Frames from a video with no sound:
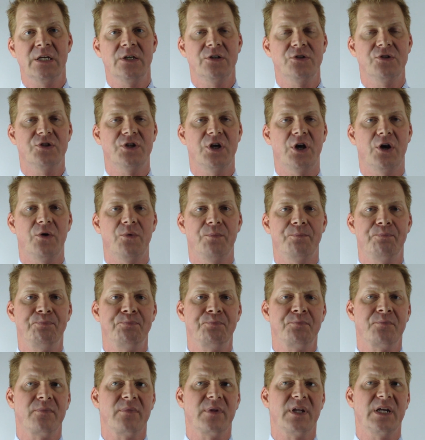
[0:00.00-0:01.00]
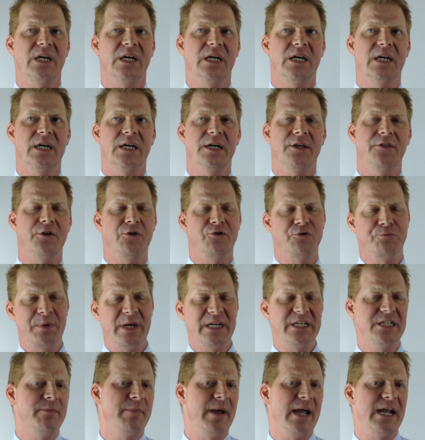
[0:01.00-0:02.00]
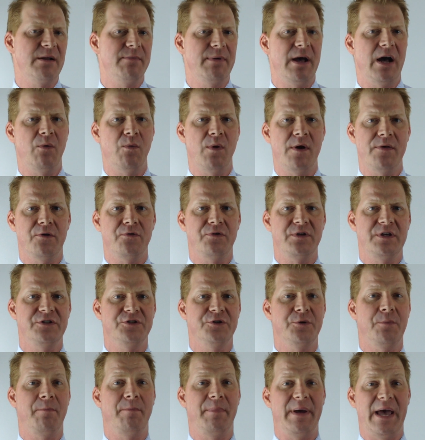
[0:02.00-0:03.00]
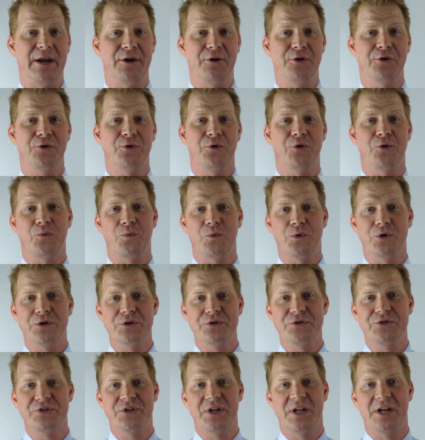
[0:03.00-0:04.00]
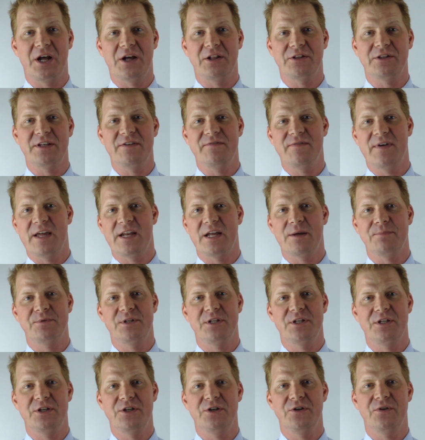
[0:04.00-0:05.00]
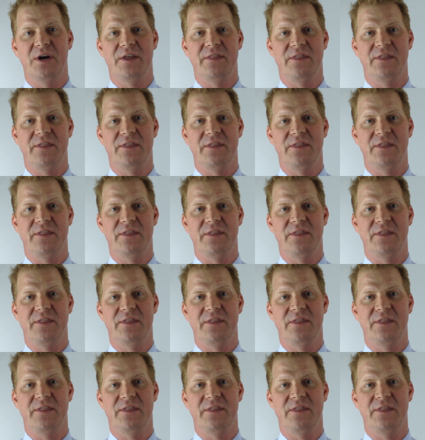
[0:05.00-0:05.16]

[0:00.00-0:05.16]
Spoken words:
So there's big debate about whether these are better or worse, and I'll leave that up to you.